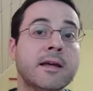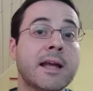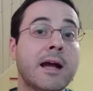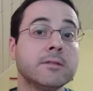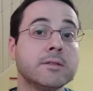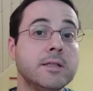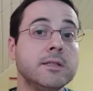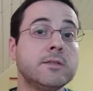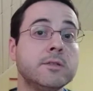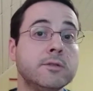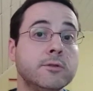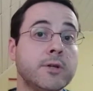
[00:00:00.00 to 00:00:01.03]
Cows need
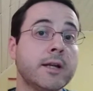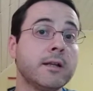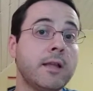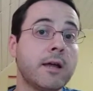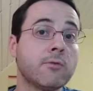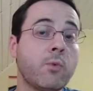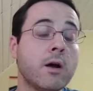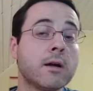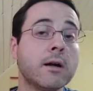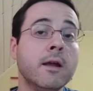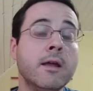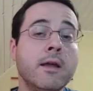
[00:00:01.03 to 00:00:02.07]
to drink a lot of water.